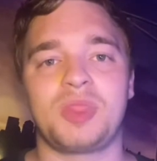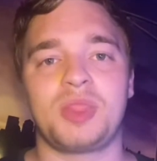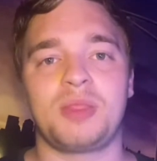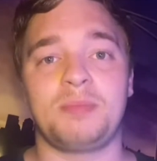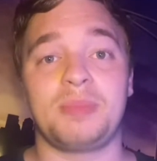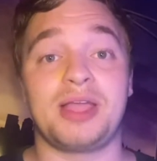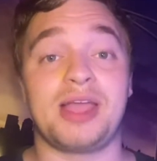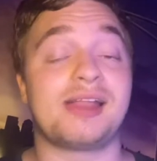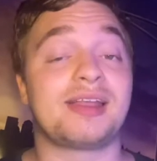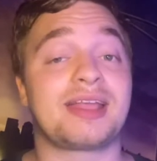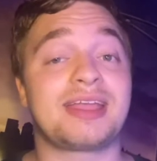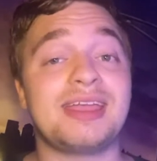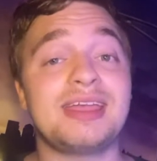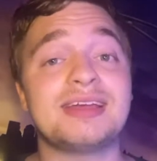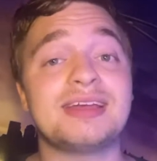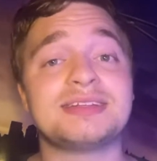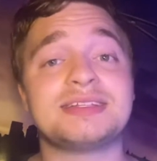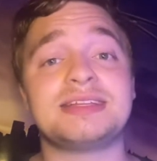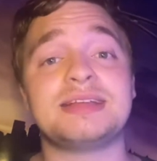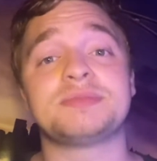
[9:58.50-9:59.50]
But yeah,
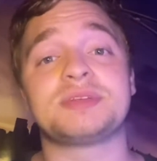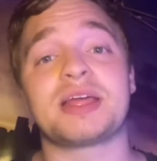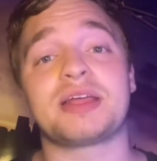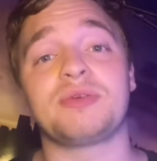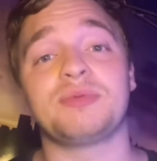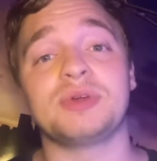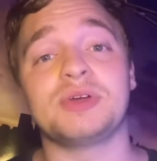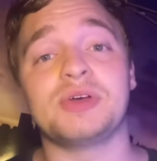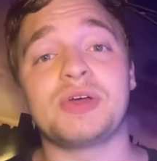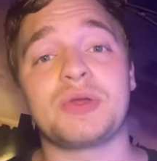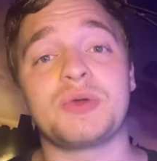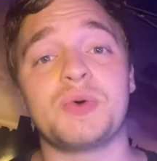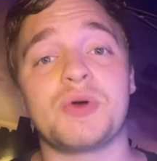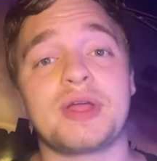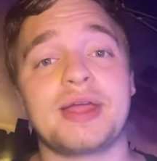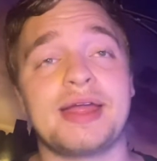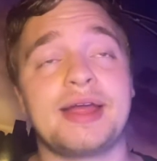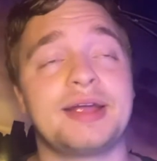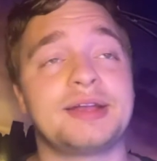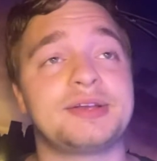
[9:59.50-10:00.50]
Nakia seems like a really cool
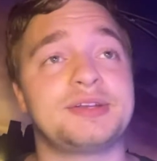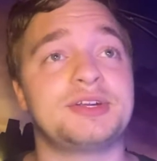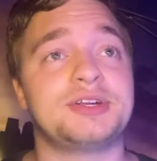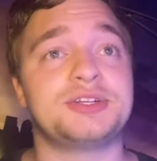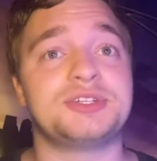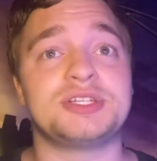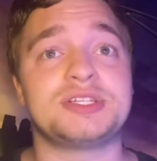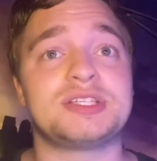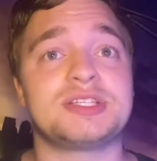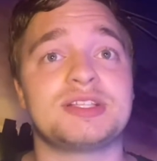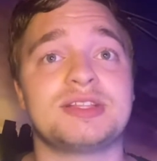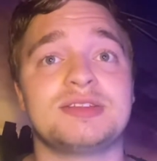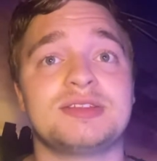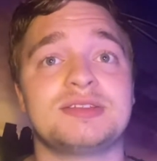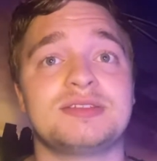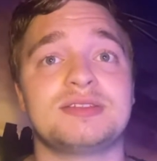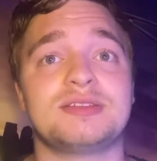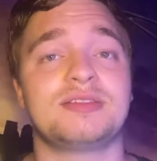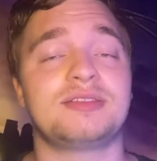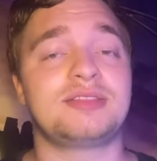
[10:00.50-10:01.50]
character. Just
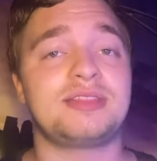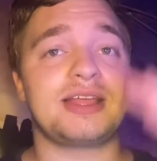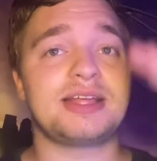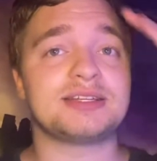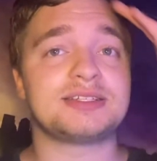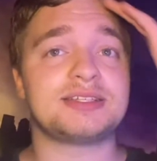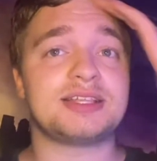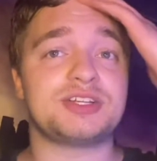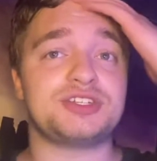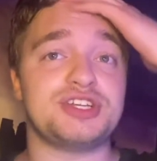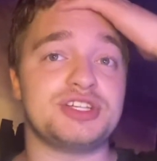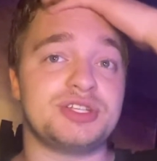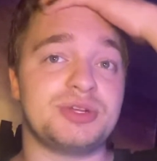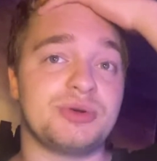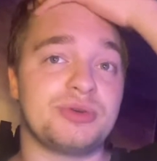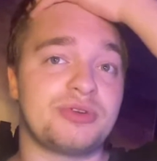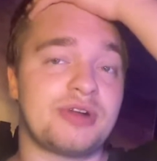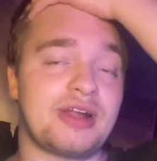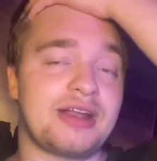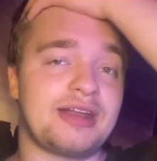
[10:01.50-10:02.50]
things that she's doing right